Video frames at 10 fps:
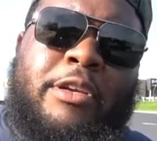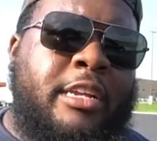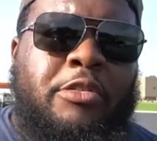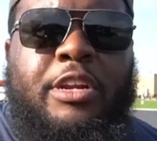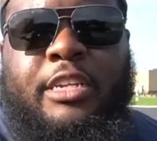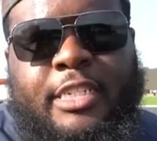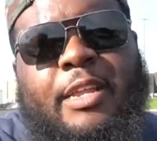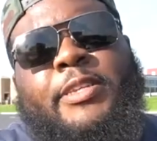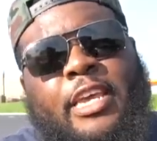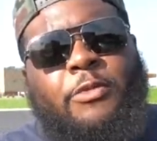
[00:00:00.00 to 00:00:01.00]
You don't need to see it,
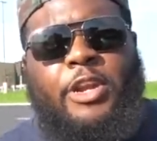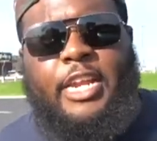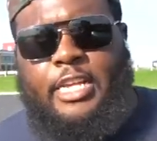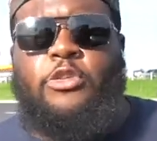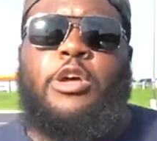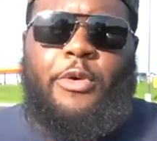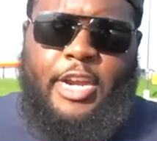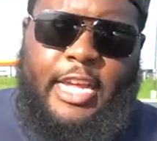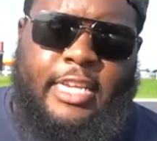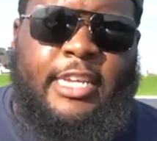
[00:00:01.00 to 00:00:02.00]
let me tell you what it is. You know what
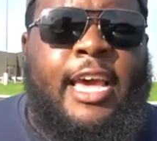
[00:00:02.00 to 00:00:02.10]
it is.